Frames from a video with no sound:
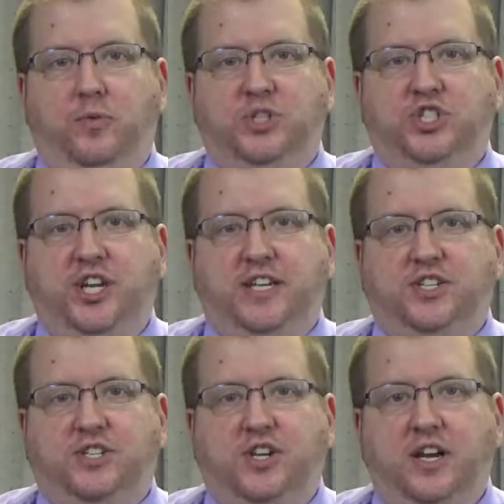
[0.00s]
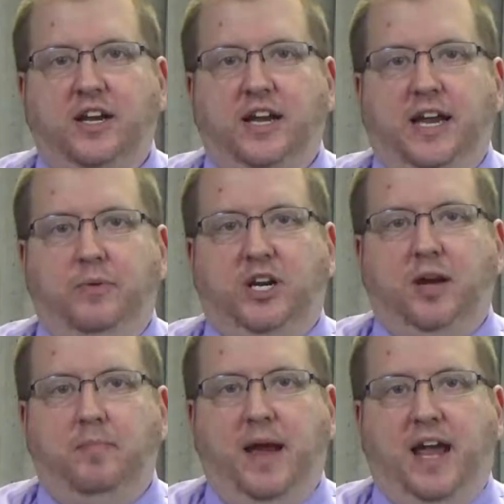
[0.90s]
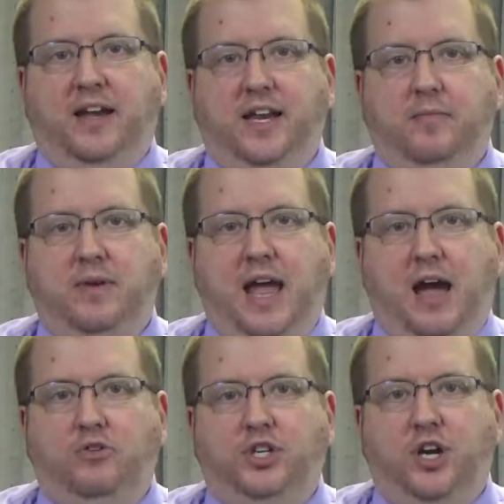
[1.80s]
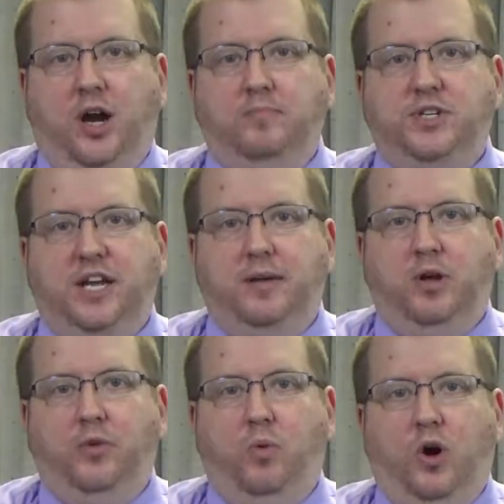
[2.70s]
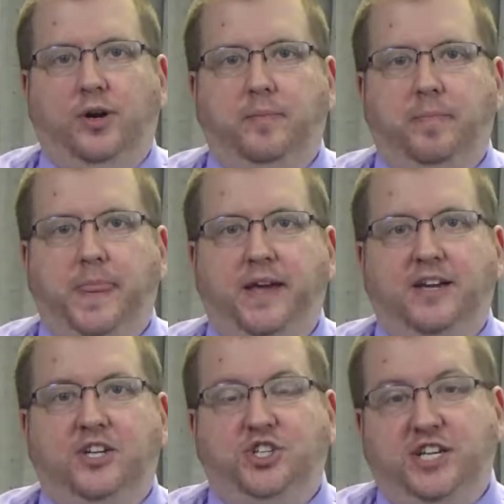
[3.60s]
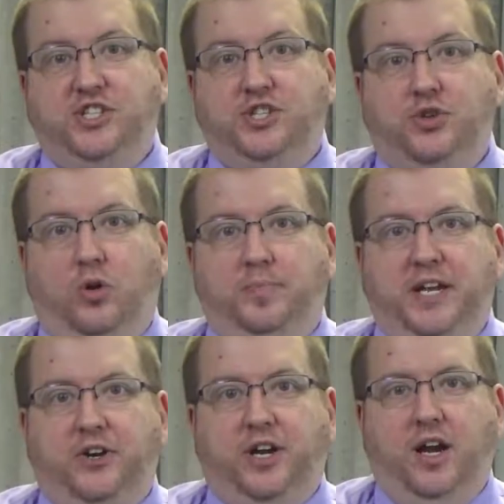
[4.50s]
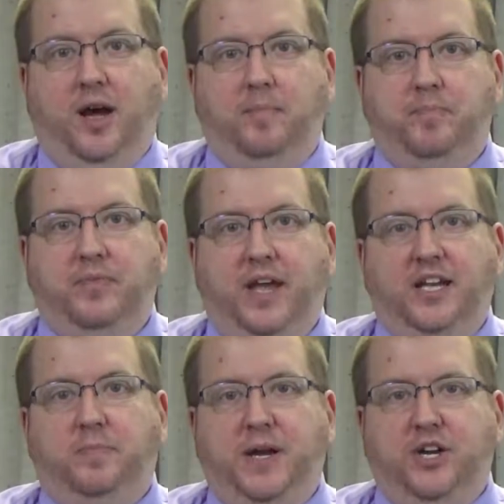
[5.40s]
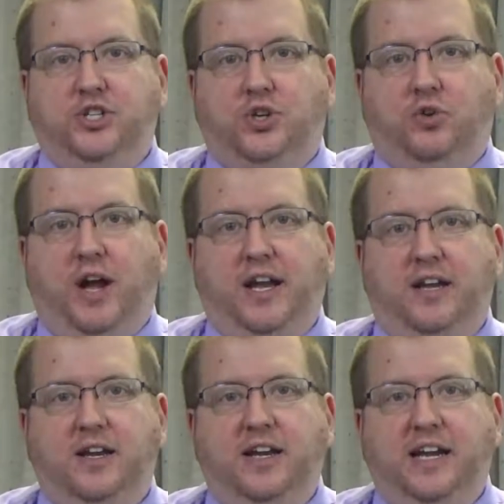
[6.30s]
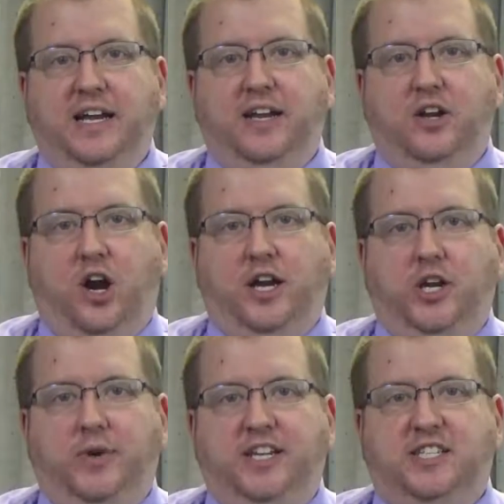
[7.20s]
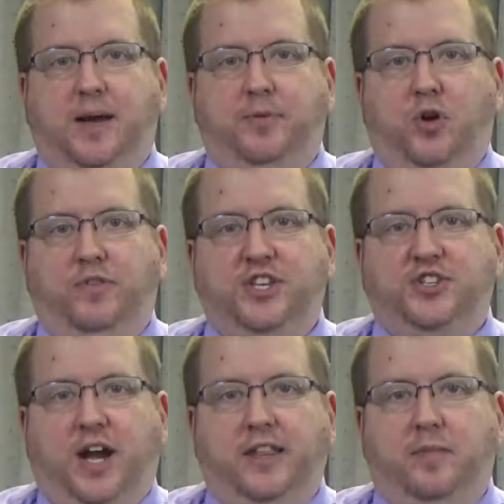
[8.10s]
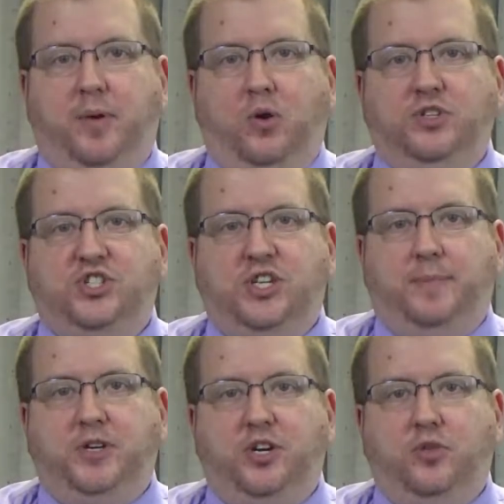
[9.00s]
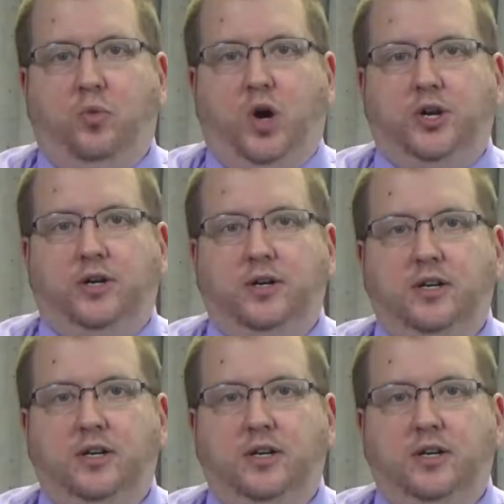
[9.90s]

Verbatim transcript: was Jesus, he would command him now to come to him on the water. Jesus told Peter to come. And to Peter's credit, he didn't argue. He stepped over the side of the boat and stepped into the water.